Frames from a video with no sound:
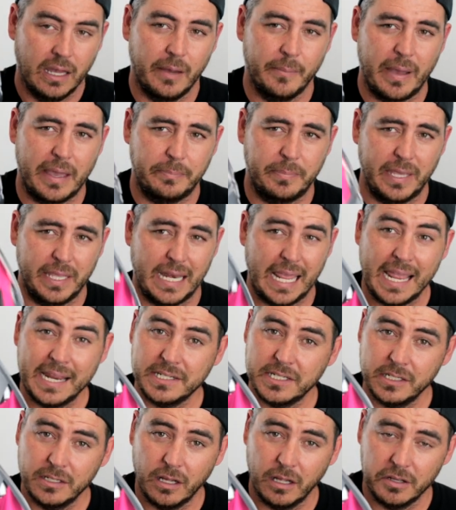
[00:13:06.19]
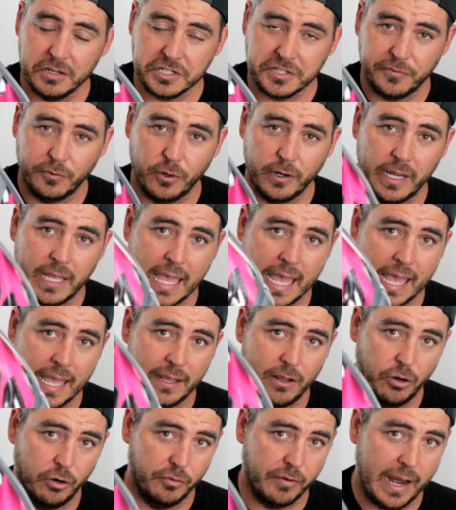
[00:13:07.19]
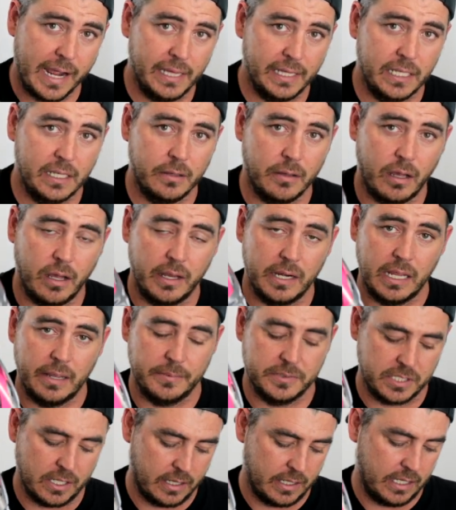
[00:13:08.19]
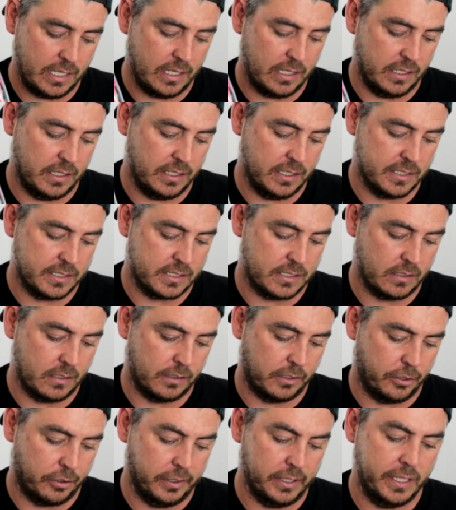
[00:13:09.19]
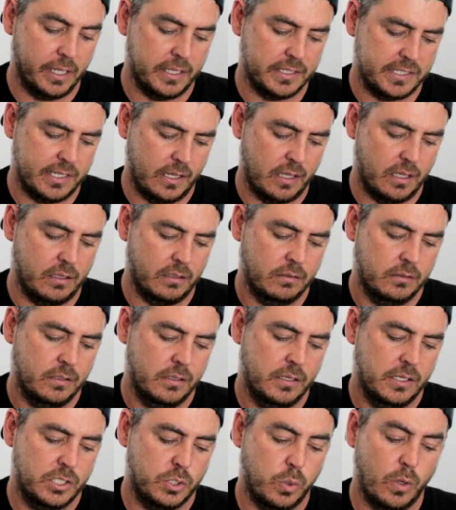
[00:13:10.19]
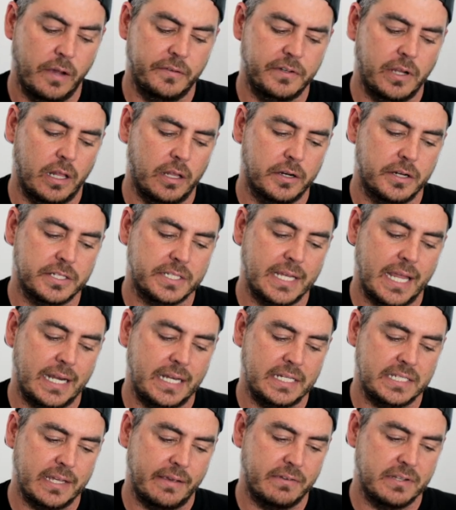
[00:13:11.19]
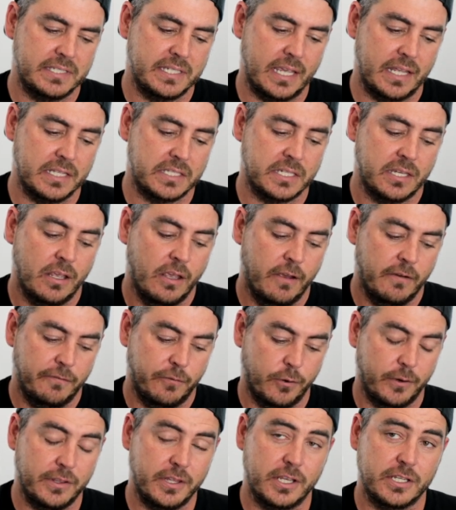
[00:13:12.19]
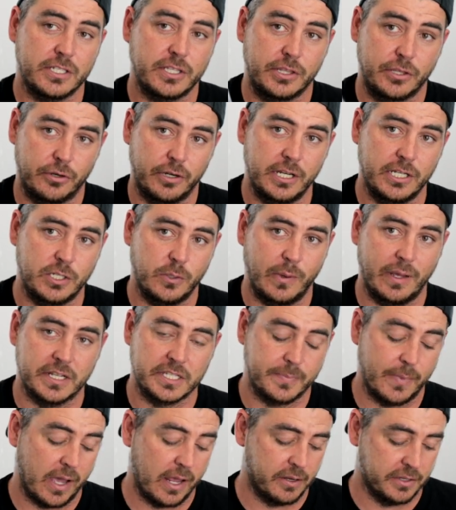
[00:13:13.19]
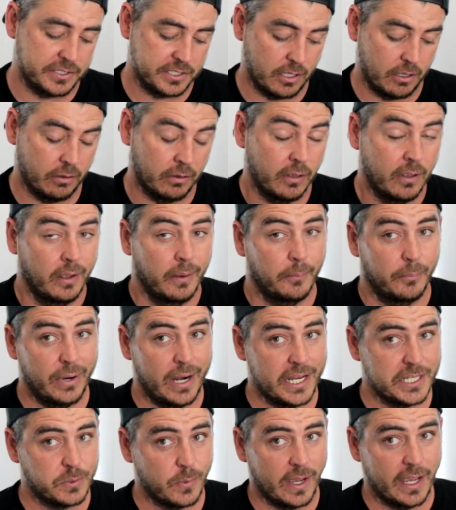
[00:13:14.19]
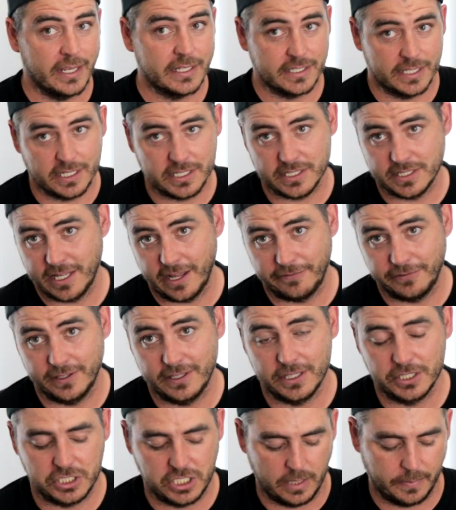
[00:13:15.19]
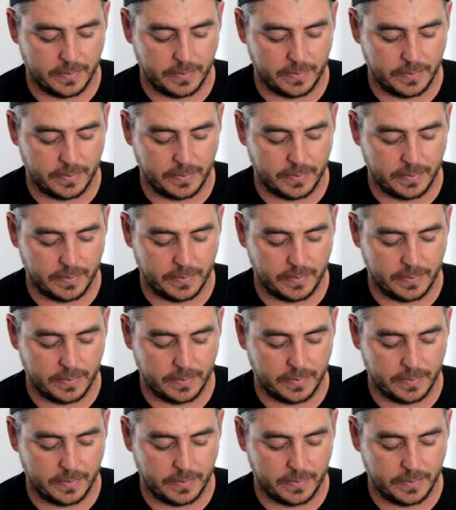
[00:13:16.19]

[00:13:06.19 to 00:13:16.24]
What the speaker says: I paid $18 for it at O'Reilly. On Amazon, it is currently on sale. $12.97 for this 32-ounce bottle. So price-wise, this is definitely the